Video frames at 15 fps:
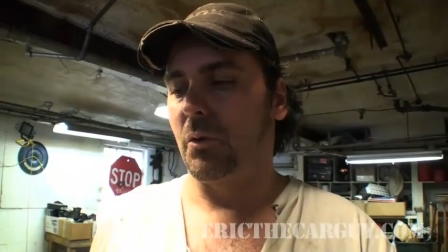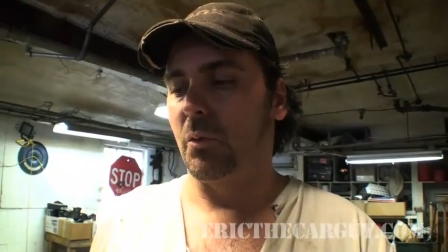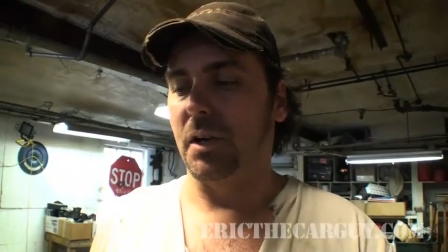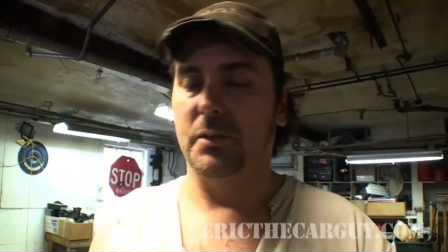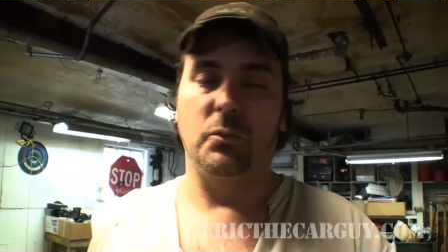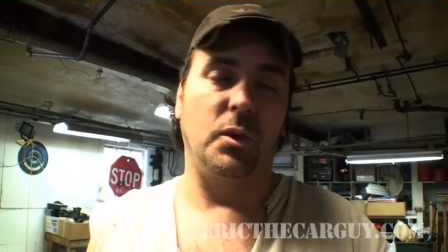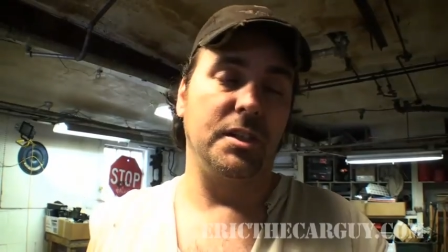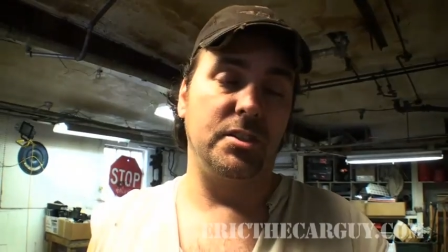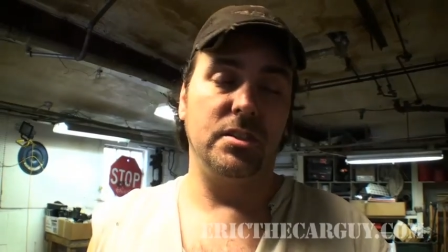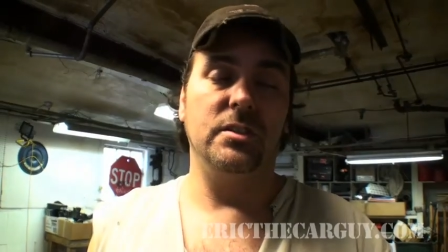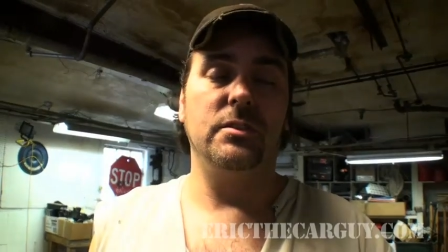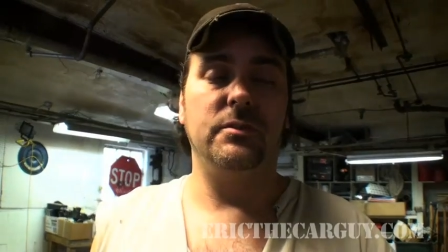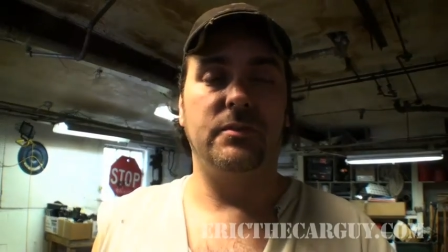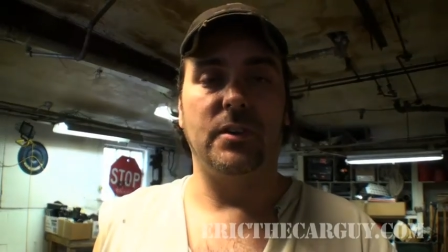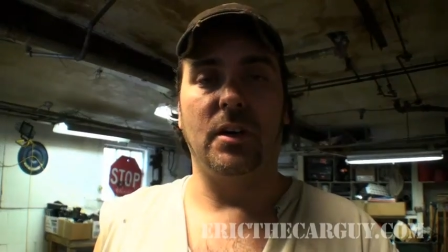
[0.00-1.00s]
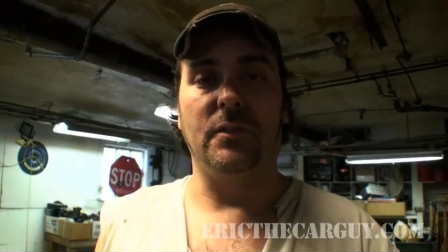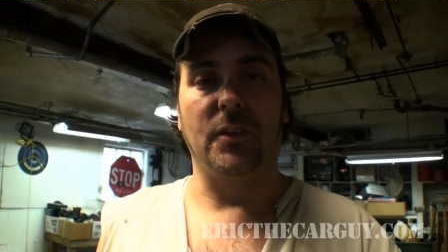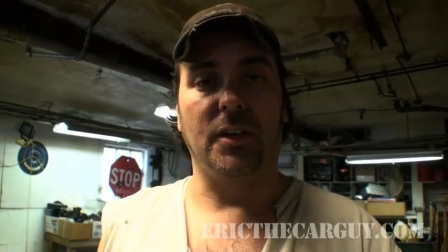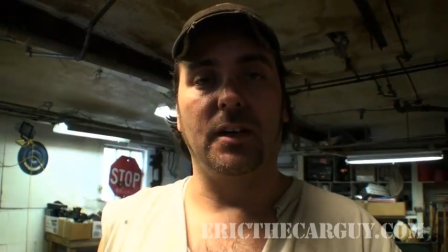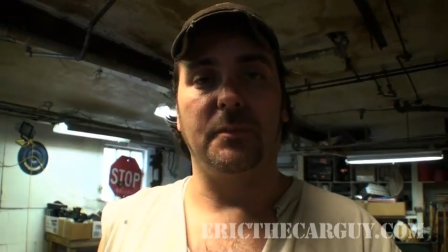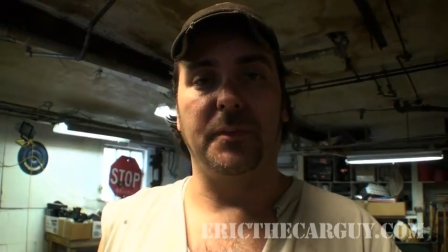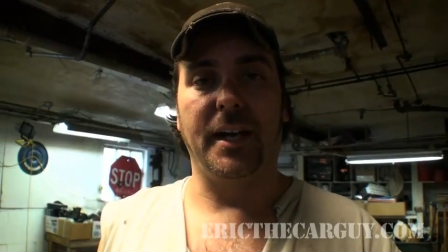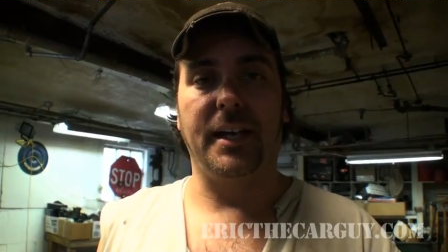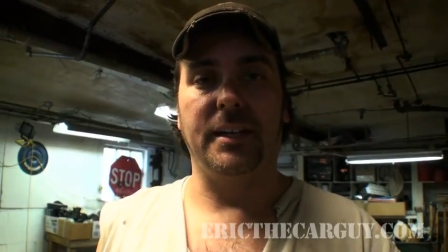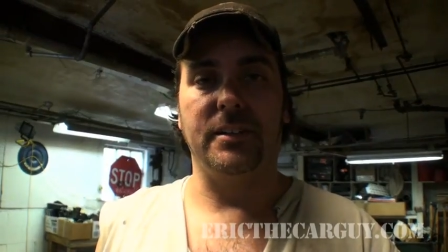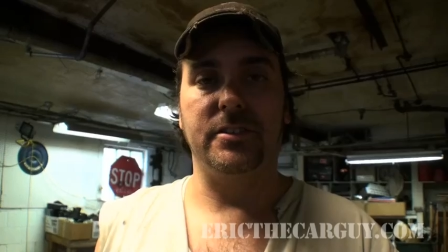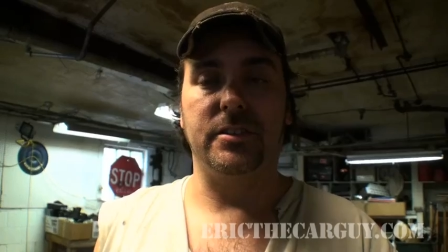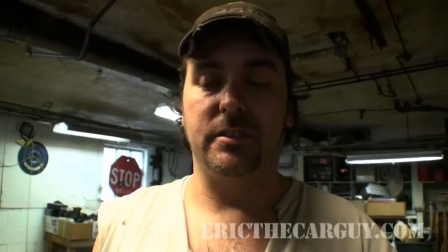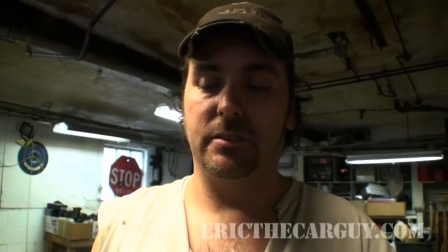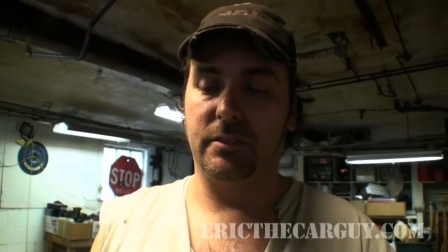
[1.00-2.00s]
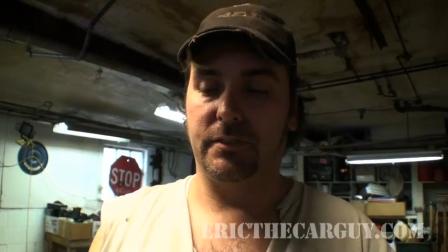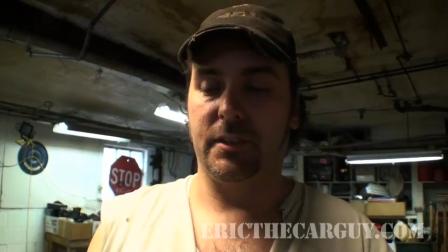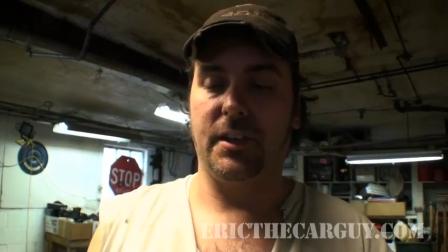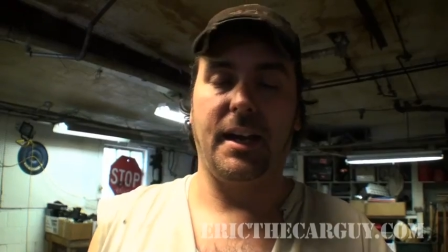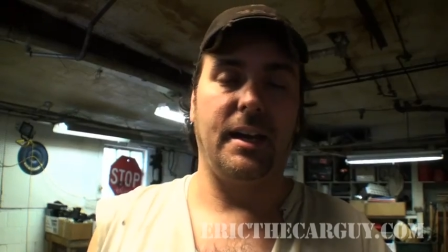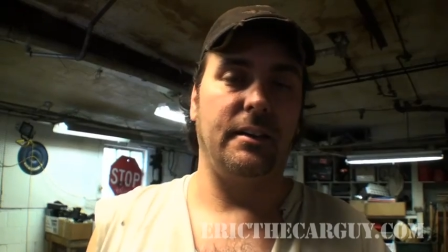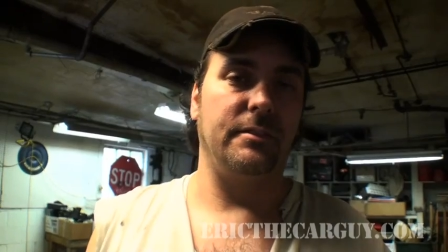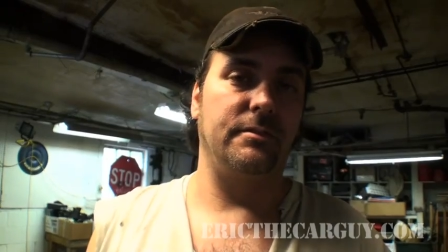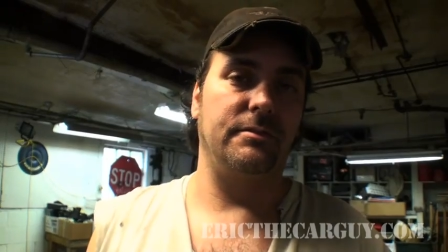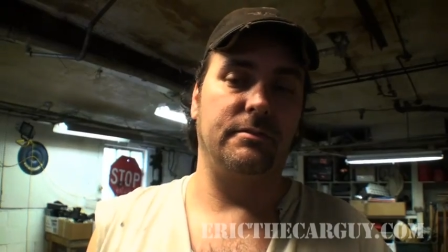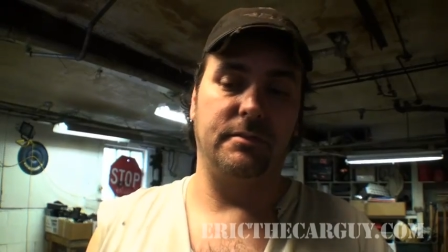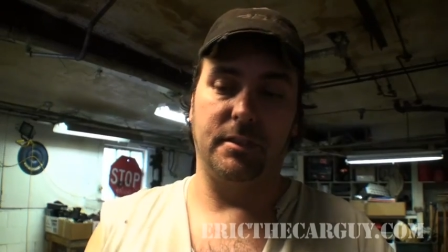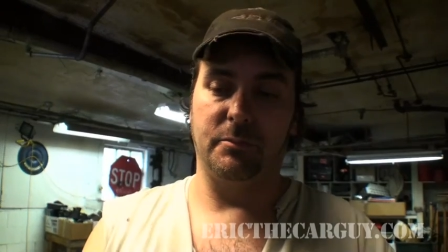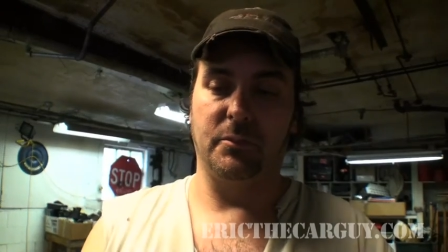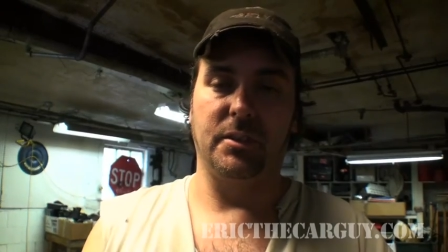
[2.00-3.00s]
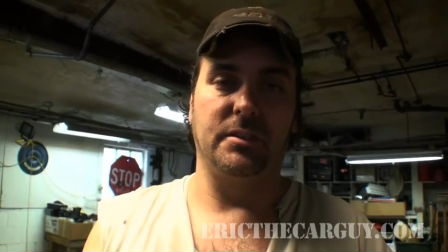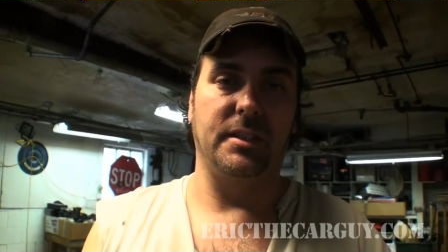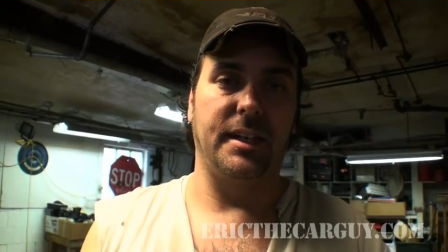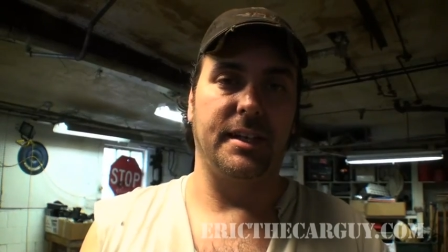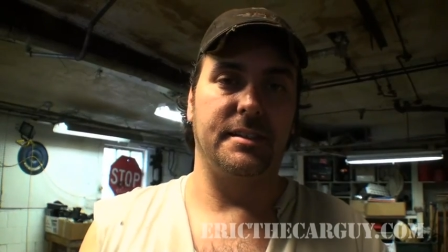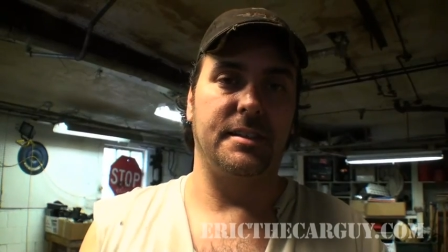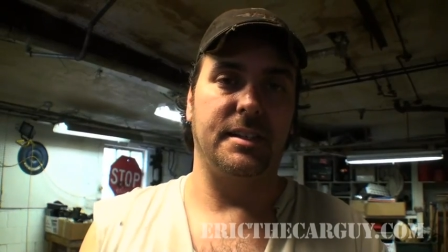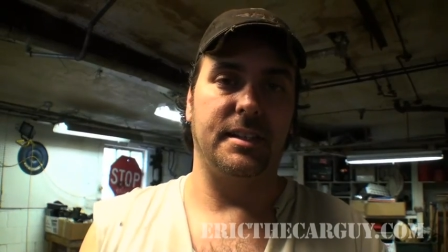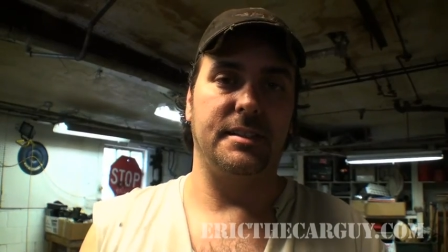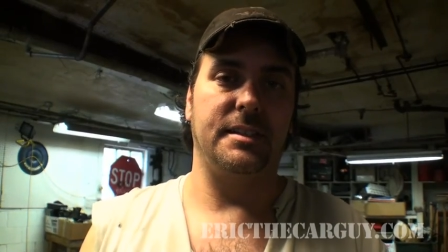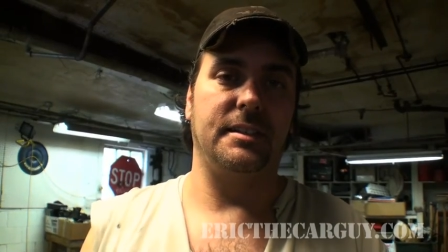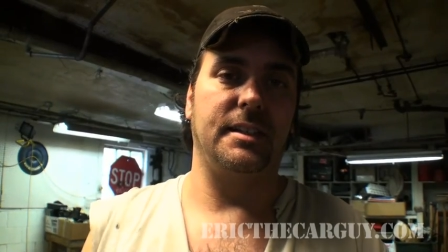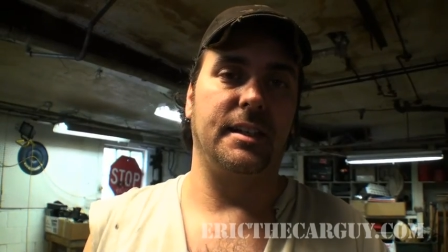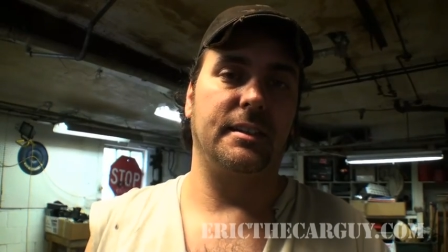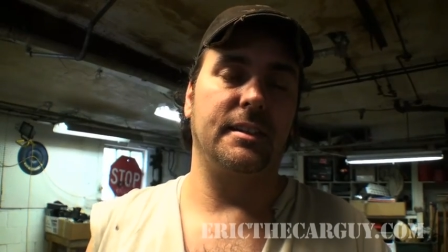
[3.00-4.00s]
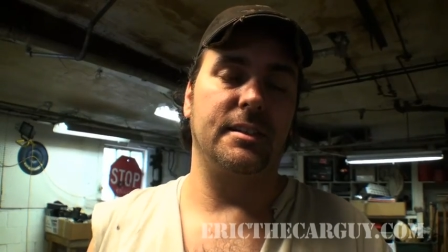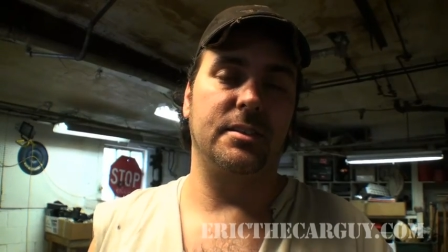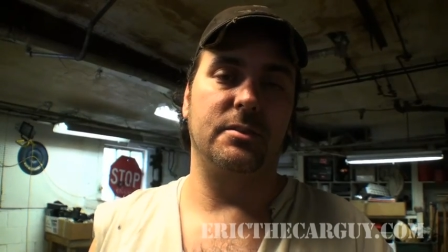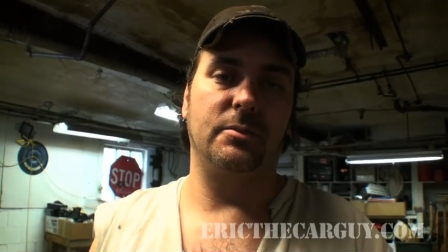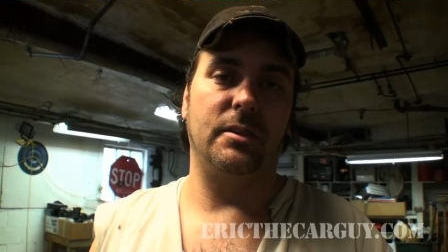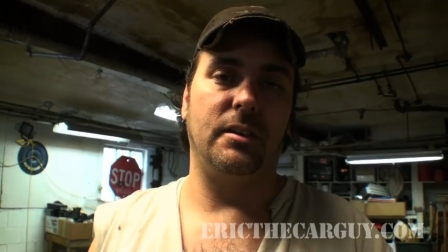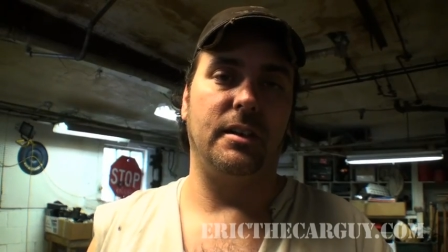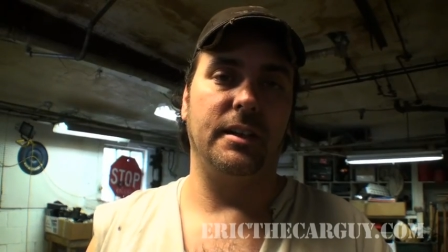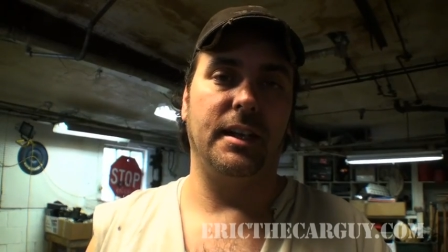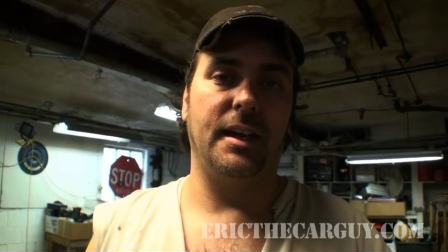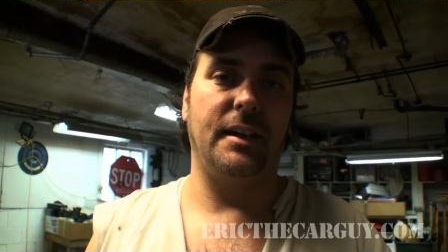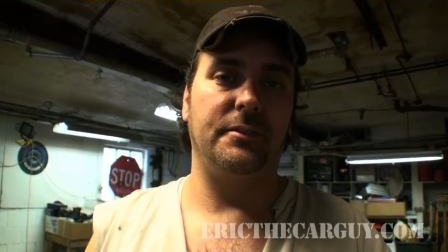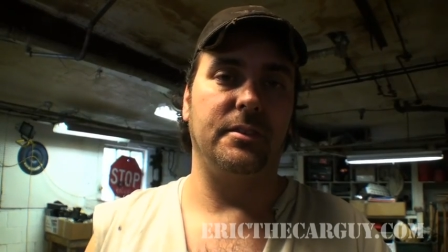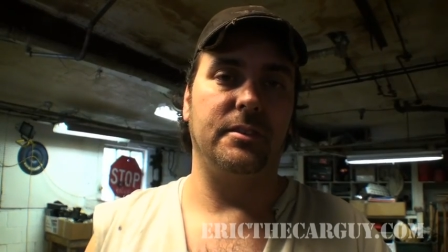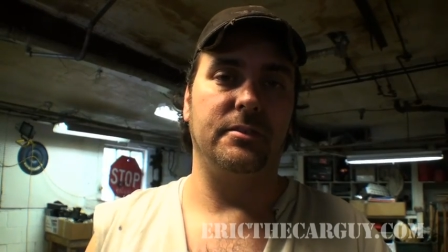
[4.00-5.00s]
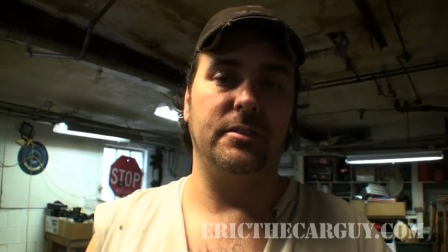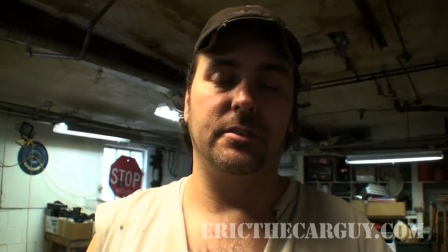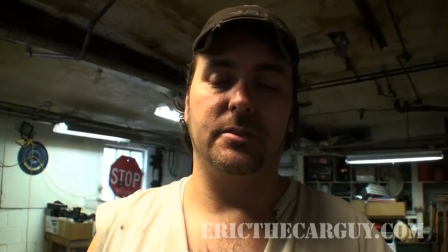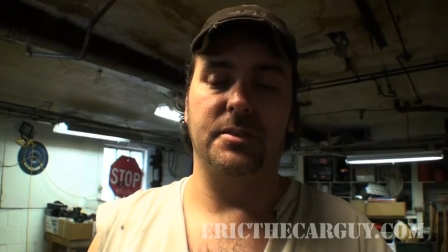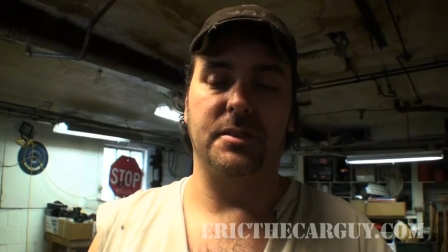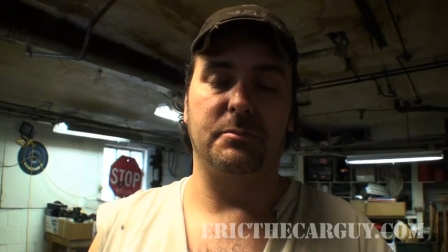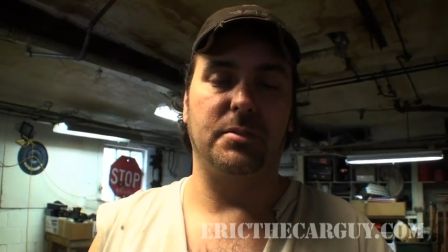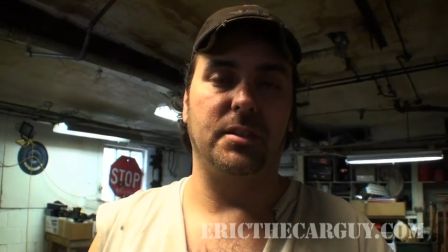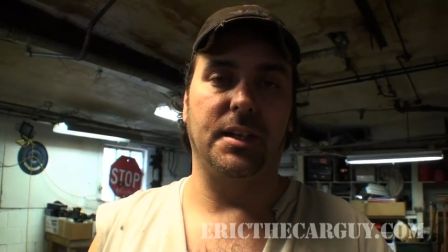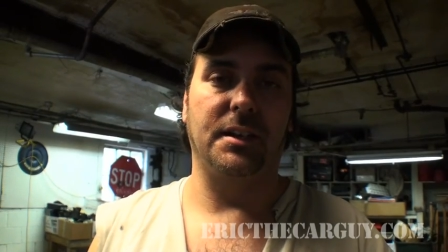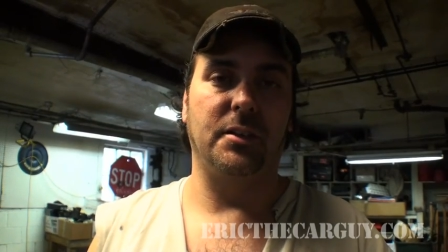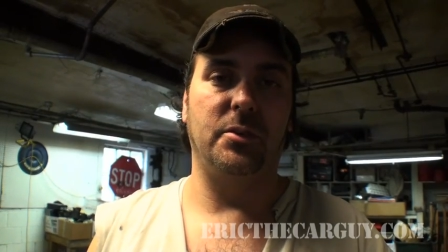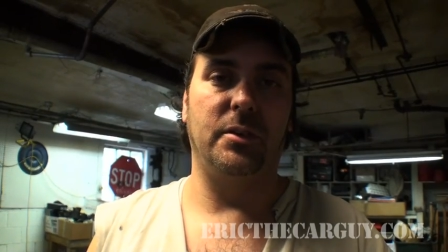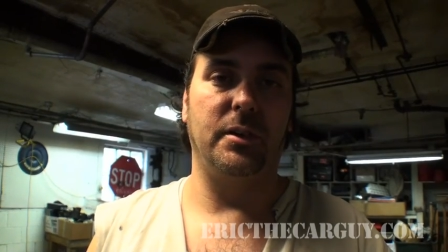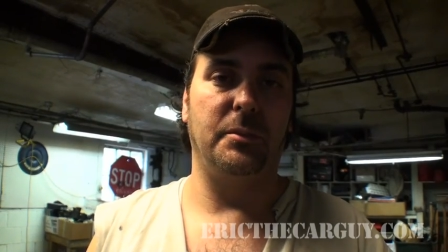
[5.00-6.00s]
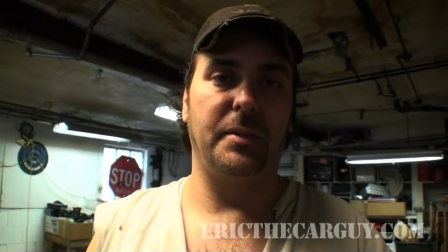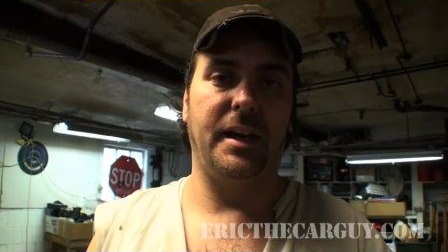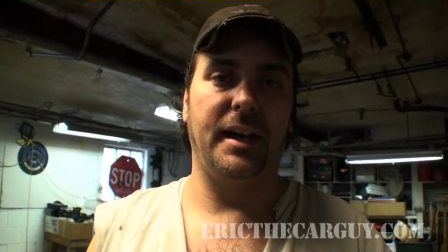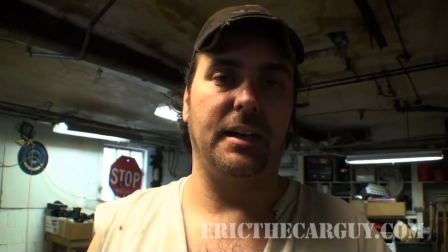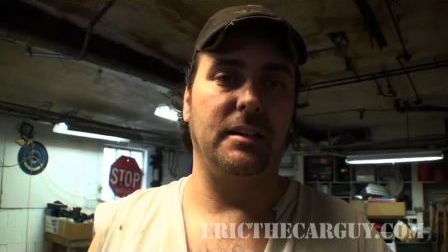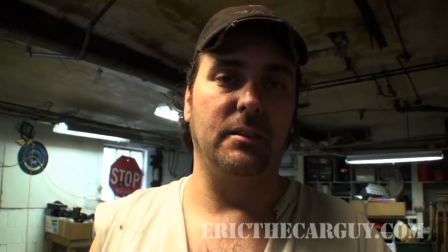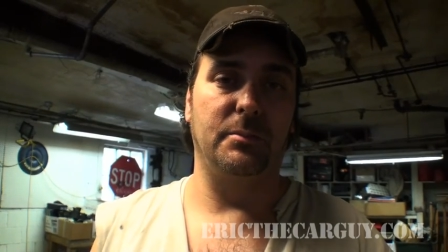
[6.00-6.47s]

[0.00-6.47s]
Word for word: Once you've overcome that issue, if you have them real nice and easy like this to where all you have to do is unplug a coil pack,